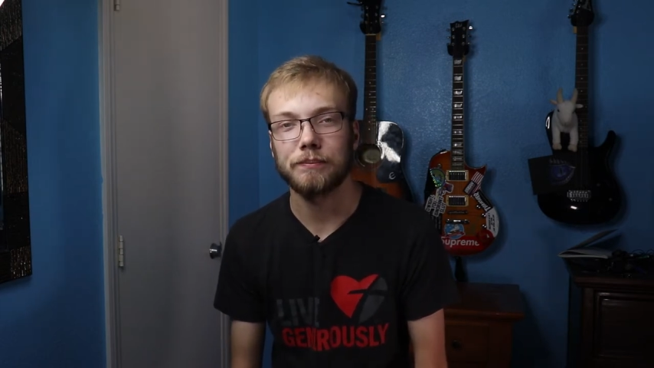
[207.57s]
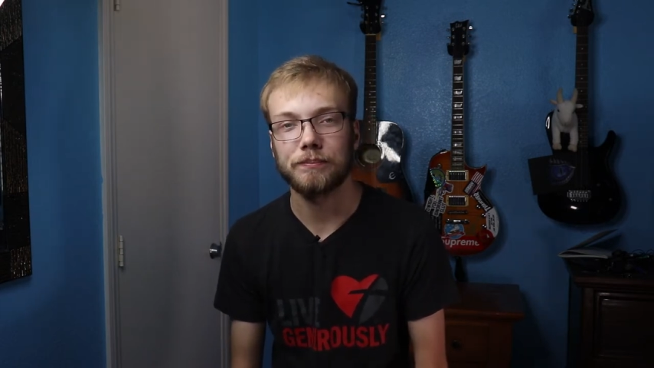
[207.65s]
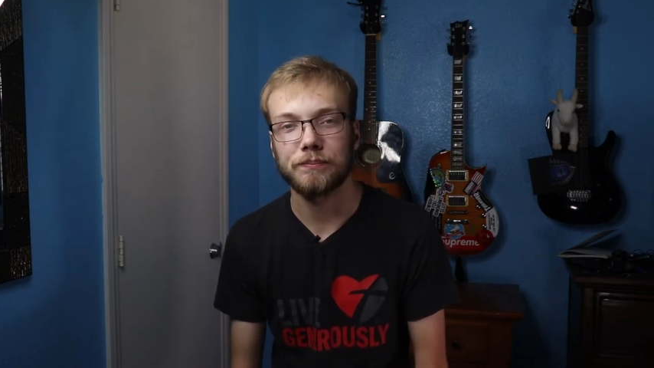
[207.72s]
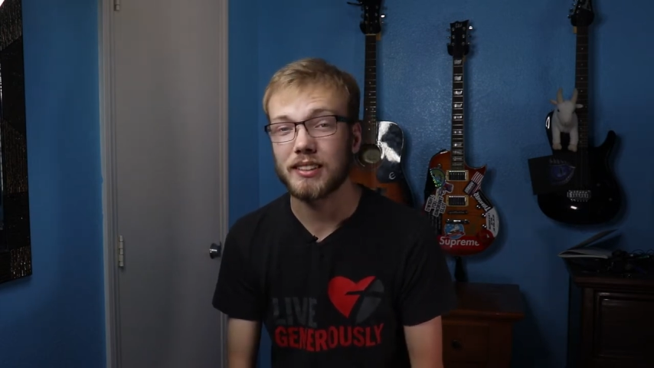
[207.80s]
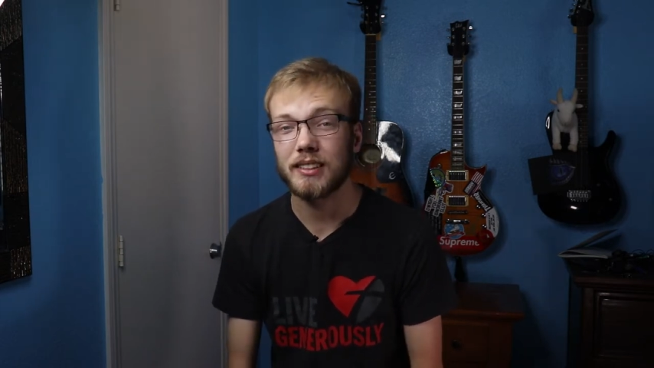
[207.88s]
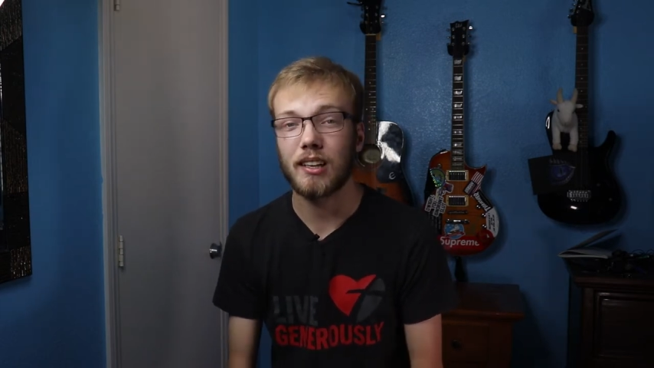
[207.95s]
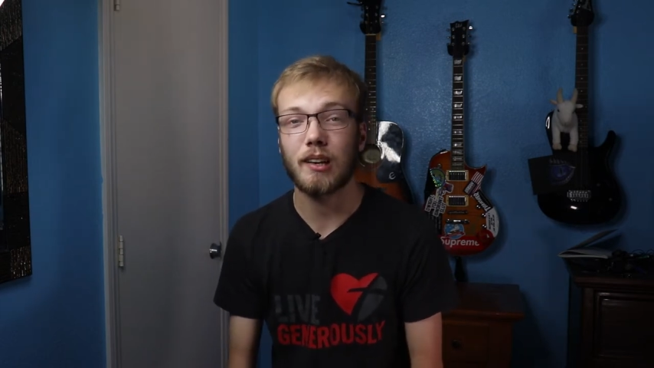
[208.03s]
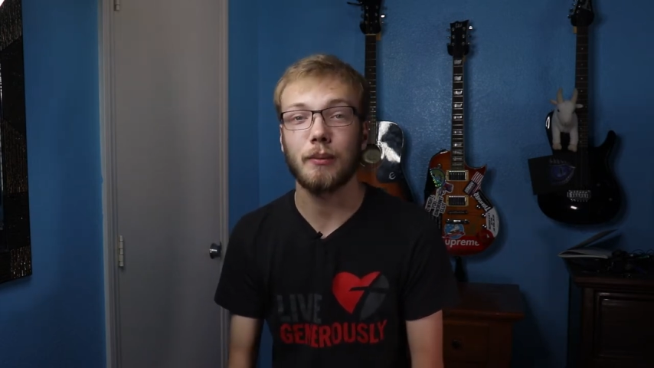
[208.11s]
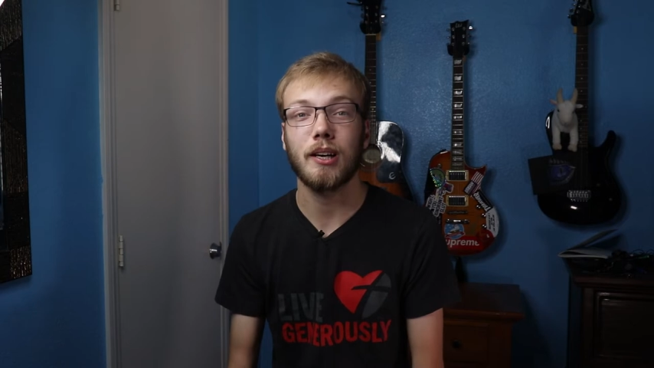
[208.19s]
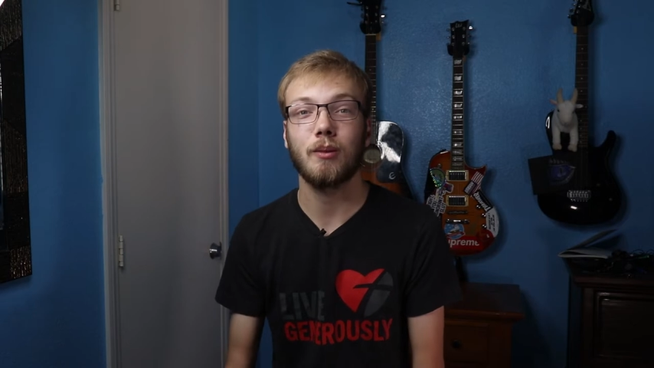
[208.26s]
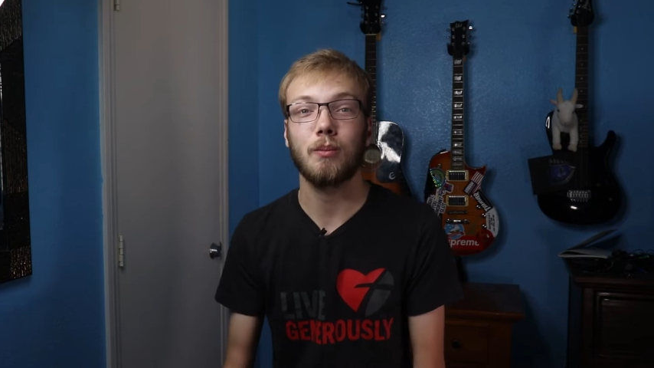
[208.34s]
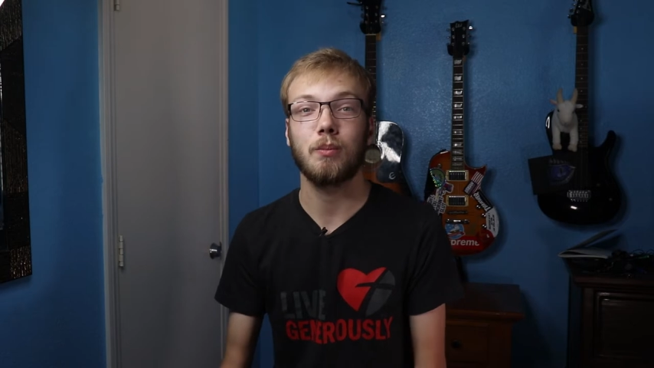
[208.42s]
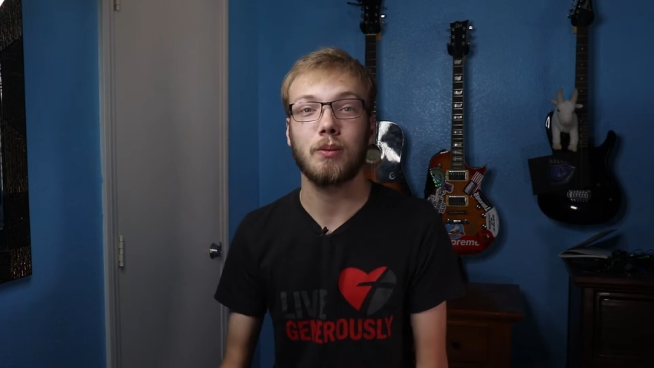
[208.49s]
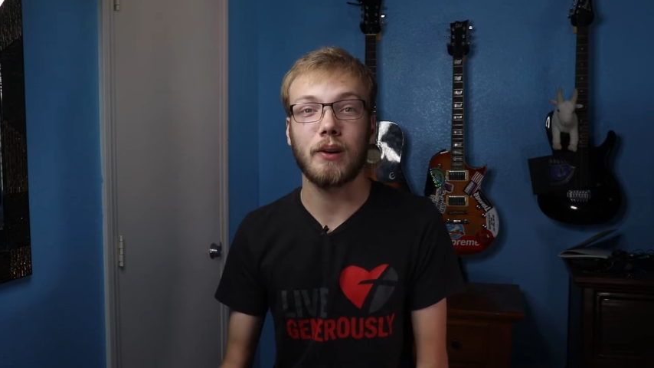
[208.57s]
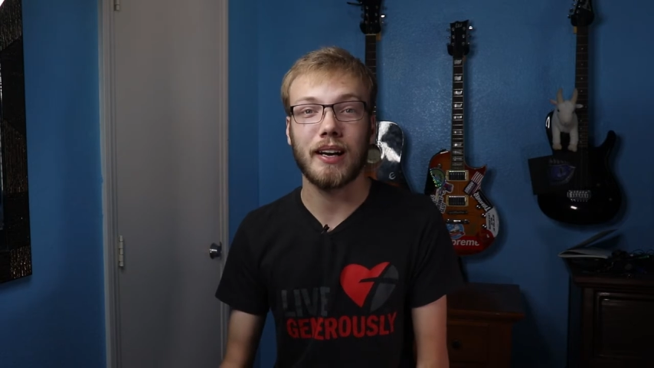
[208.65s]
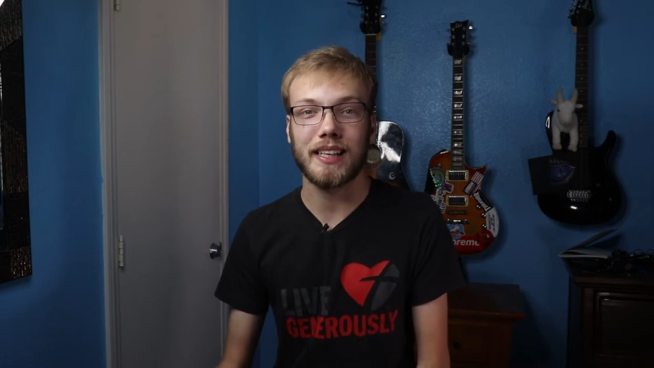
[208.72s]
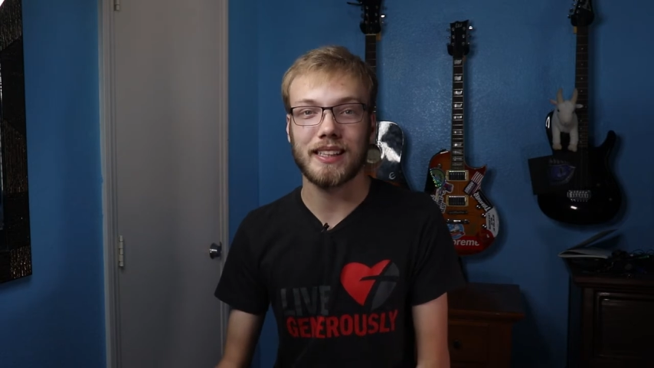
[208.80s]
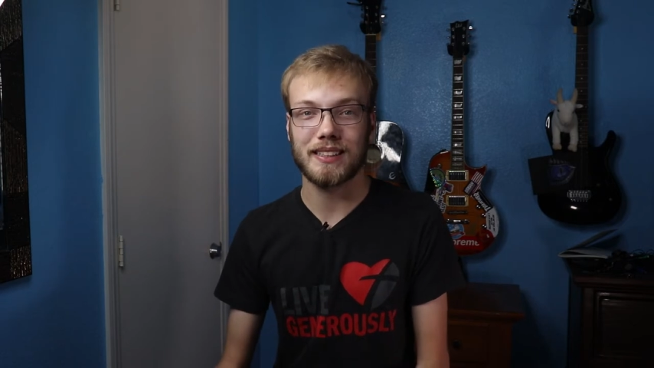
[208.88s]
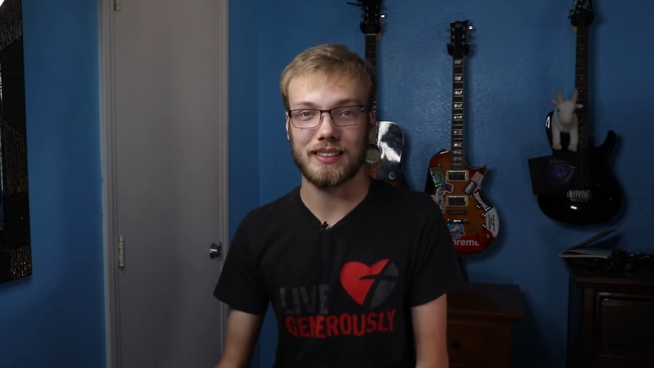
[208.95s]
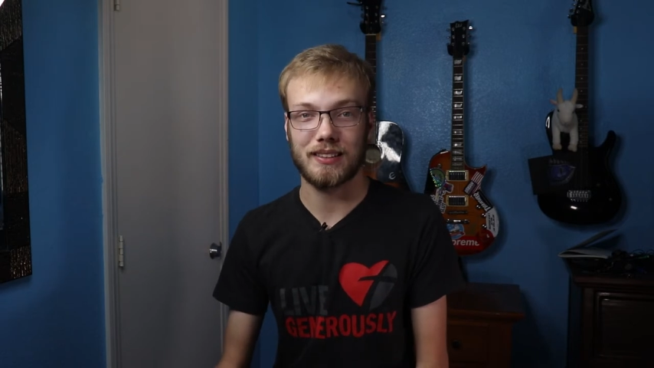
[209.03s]
Let's talk about
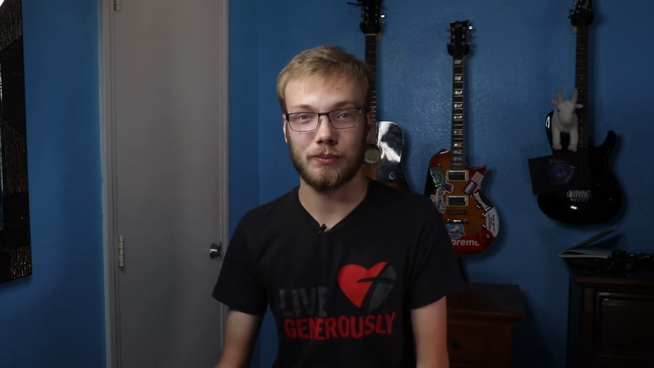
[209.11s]
price.